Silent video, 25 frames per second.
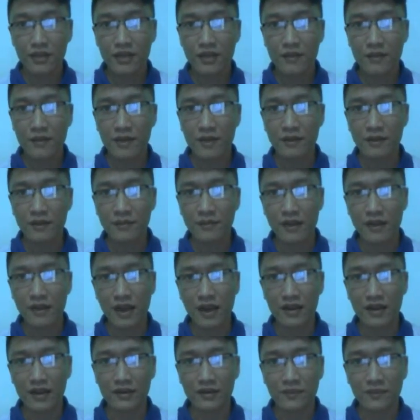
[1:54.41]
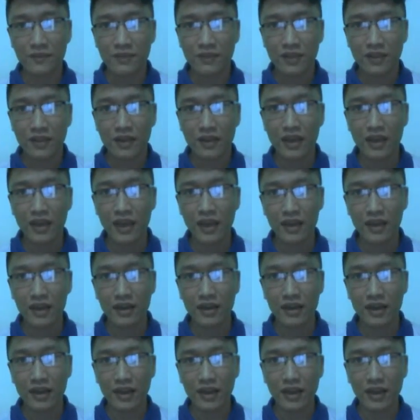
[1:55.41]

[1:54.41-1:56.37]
The man replied he had,